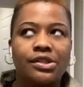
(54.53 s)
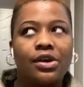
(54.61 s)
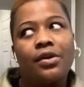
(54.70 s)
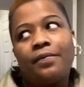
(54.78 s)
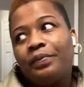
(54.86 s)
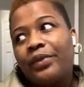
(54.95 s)

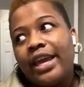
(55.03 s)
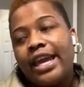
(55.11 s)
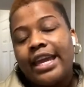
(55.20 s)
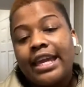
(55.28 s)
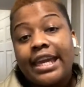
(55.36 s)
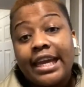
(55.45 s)
So
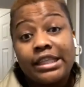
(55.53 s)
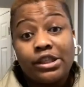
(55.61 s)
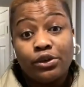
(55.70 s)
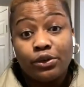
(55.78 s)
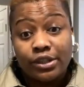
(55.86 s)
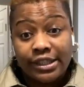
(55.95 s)
in case
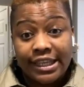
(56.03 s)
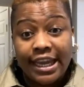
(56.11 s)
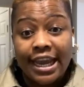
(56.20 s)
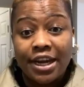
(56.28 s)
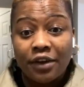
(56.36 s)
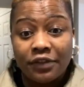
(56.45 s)
you
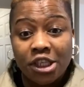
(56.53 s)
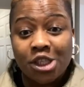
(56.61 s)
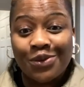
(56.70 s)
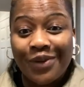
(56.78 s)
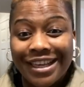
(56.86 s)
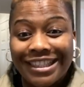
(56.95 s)
see any of
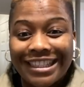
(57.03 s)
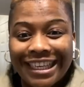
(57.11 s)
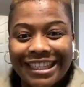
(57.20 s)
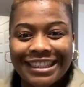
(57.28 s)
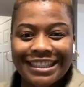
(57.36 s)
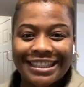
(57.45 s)
these
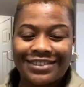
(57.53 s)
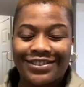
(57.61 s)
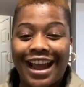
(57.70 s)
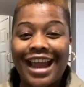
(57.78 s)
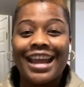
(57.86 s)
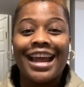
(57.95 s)
questions,
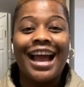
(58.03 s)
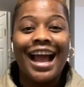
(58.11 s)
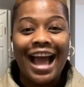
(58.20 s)
right?